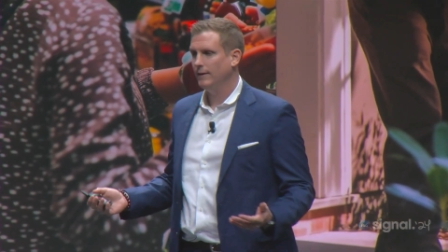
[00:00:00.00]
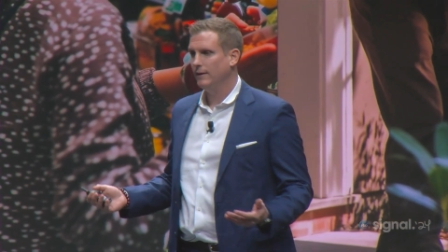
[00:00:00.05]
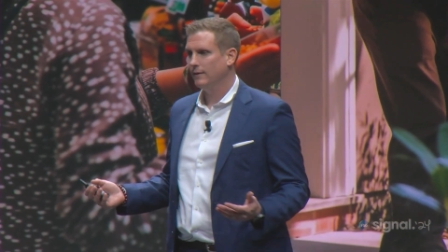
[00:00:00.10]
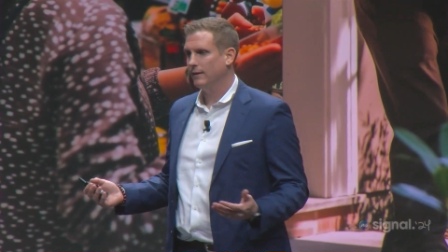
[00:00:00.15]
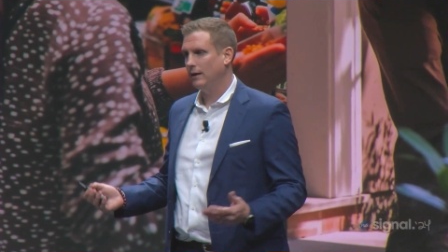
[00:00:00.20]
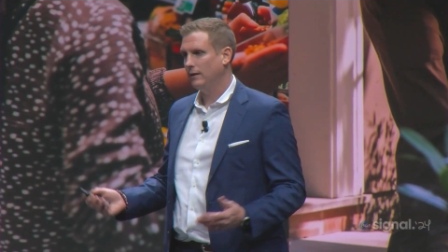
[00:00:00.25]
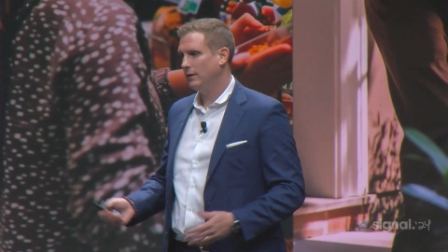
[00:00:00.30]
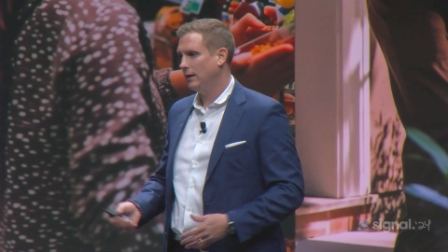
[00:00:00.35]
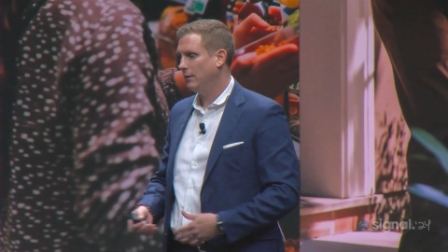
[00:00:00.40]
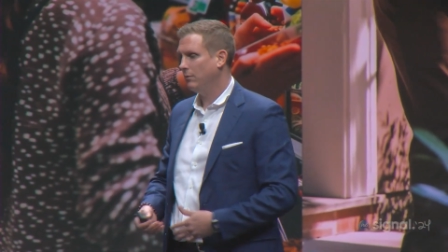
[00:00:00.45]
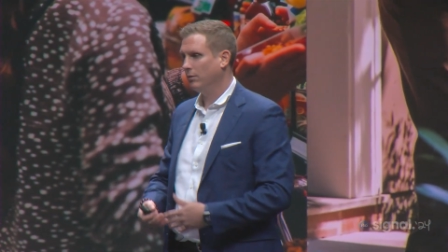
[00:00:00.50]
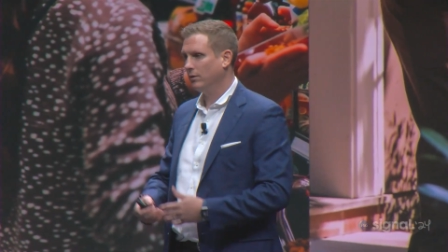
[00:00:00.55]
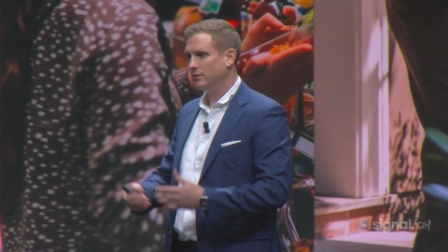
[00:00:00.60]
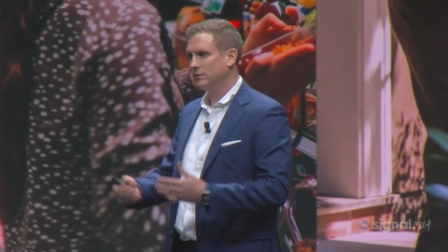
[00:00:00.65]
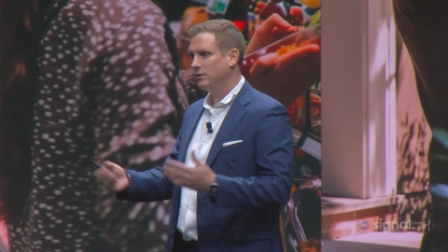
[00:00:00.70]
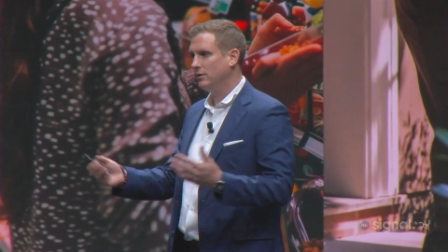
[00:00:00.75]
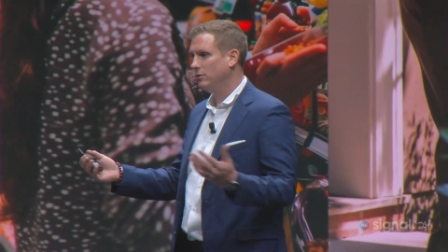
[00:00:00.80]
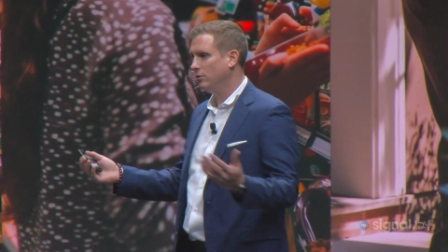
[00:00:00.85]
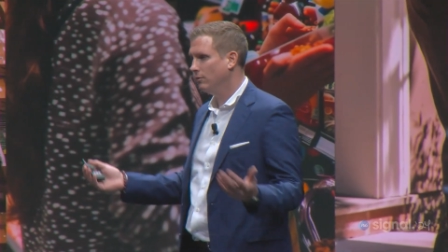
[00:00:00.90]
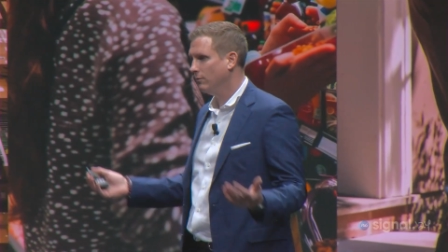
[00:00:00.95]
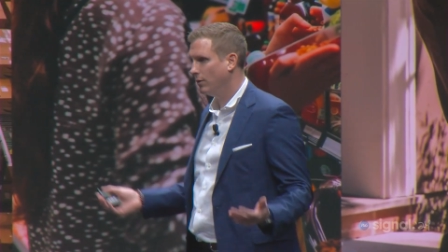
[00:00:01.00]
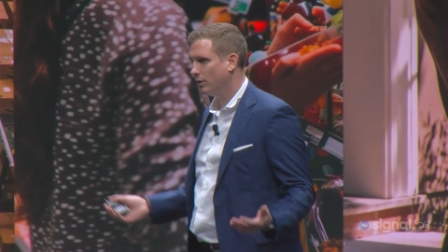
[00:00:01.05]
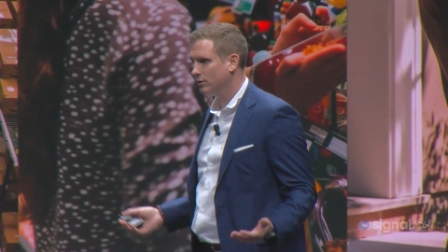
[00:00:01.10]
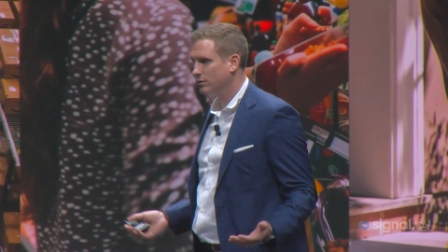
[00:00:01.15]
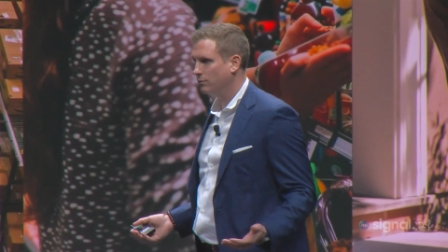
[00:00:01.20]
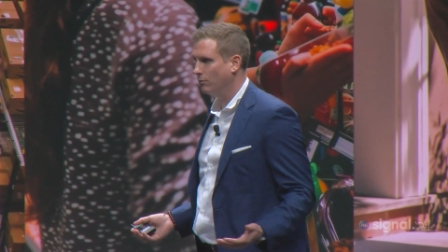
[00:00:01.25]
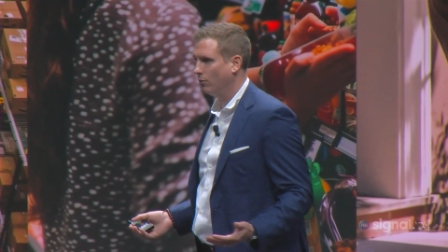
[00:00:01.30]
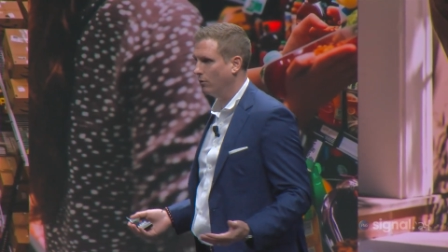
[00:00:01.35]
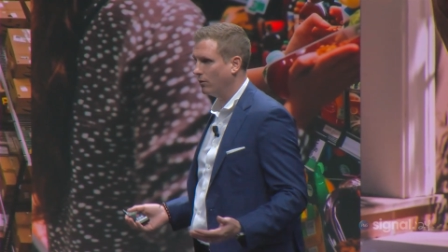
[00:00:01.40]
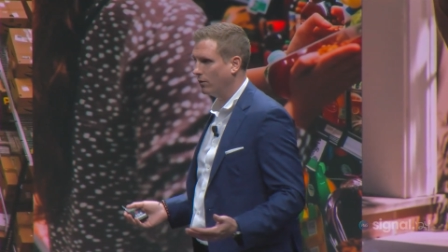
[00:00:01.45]
that enable us to do much
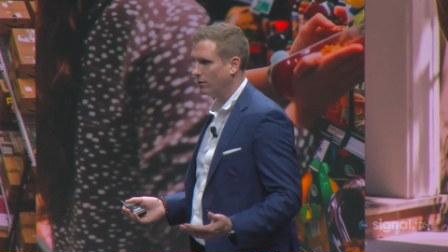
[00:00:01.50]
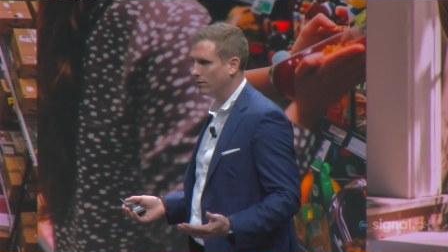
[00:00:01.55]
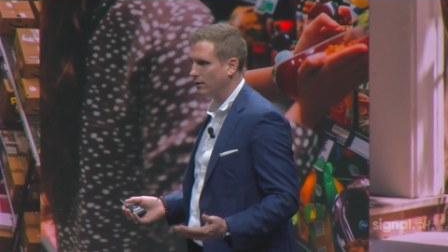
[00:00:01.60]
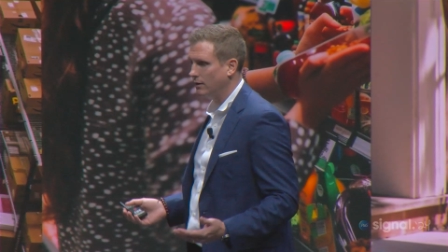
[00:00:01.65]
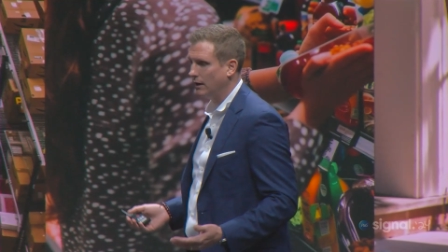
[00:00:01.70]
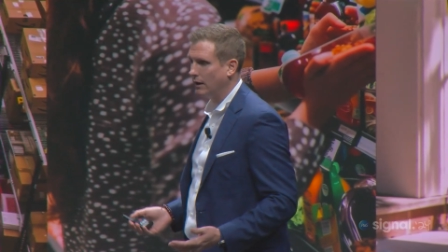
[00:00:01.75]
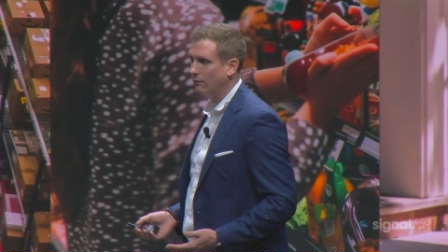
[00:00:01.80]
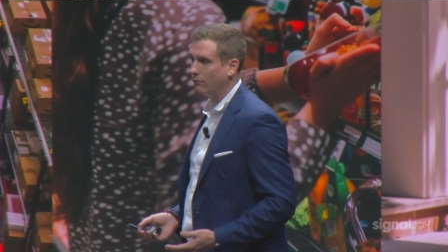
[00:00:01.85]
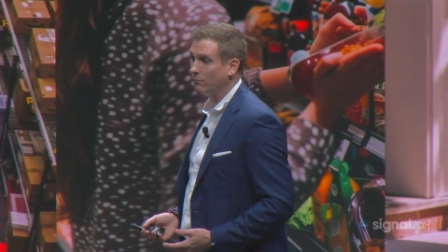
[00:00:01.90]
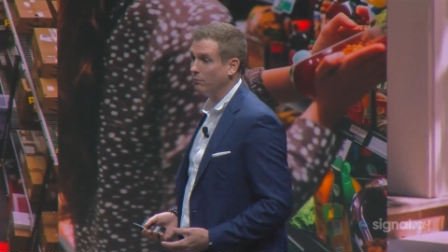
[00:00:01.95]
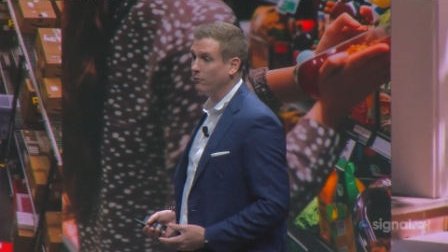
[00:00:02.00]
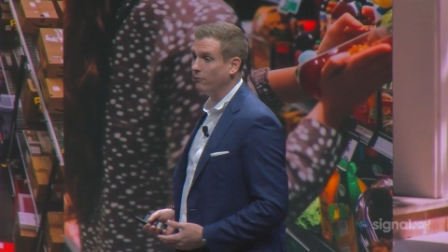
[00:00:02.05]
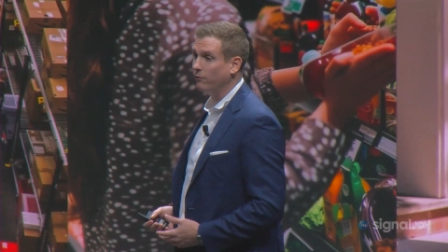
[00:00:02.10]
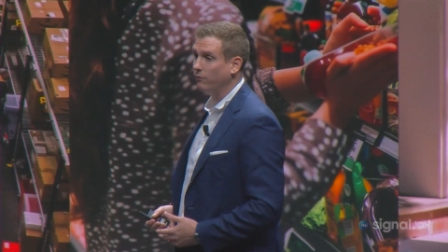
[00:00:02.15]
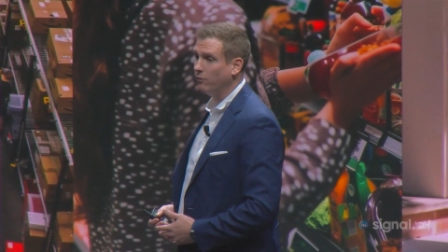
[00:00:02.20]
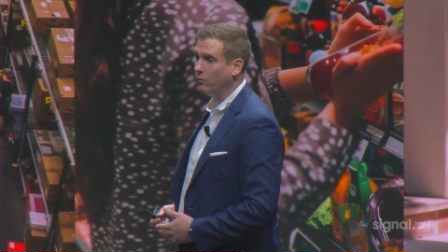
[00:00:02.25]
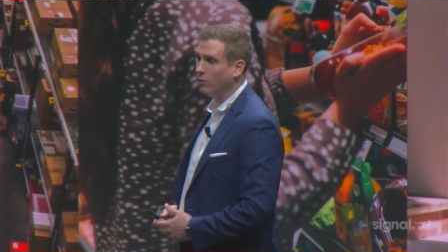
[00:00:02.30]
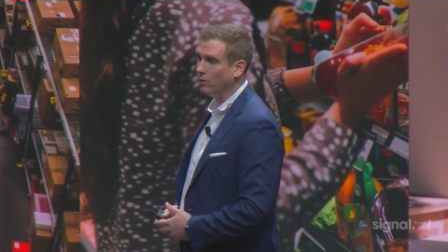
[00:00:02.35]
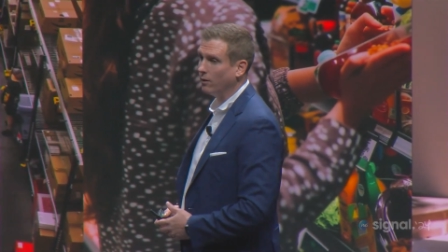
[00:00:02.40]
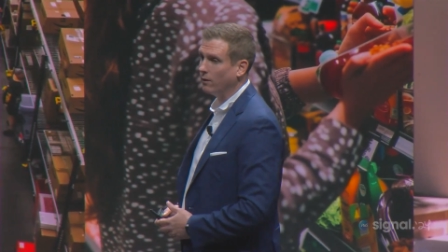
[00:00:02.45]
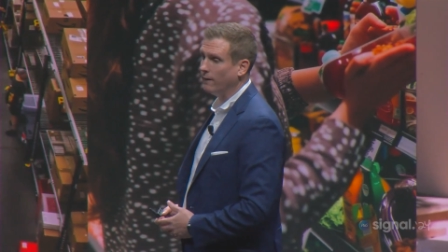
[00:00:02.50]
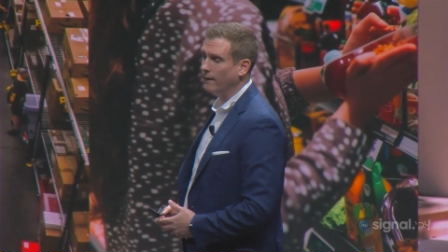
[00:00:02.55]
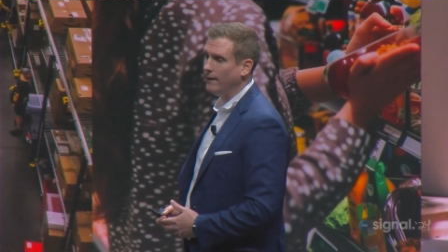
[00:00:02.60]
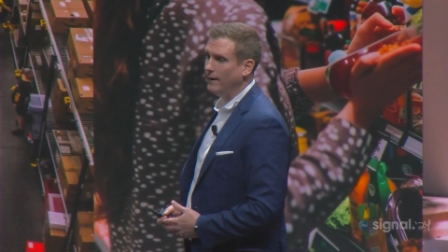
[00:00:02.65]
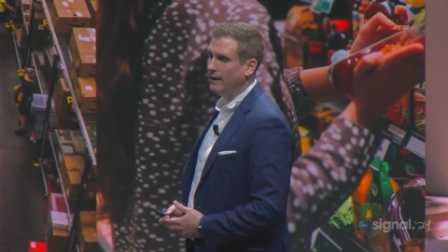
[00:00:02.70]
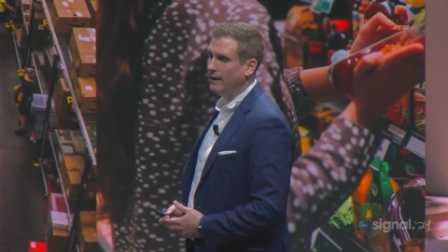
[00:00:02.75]
more than ever before.